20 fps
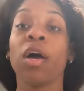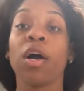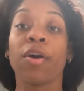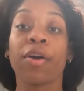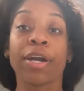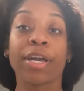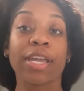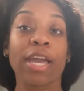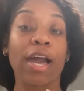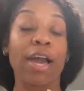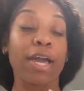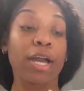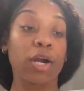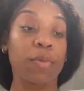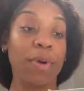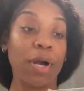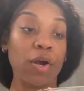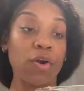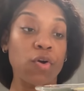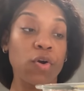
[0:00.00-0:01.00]
Okay, y'all, here go
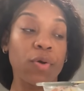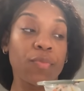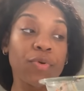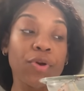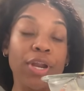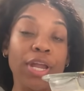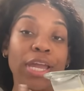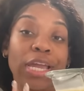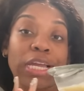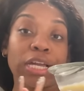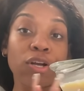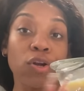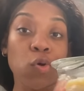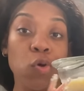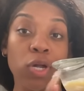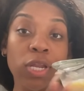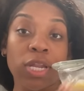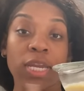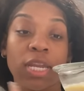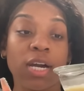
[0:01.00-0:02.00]
my cornbread.
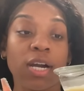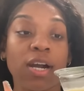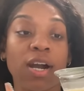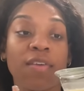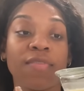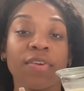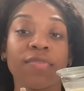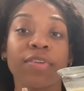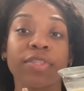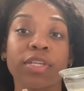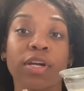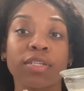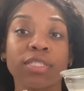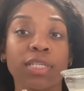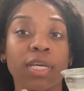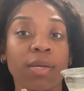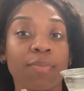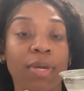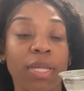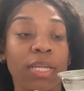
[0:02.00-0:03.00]
Going in the oven for
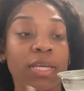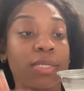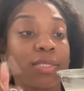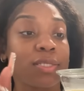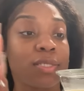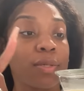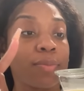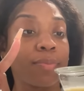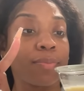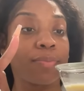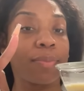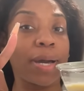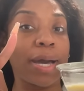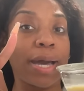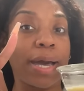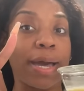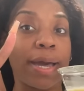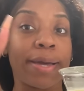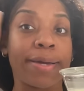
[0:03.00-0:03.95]
13 minutes. Bye.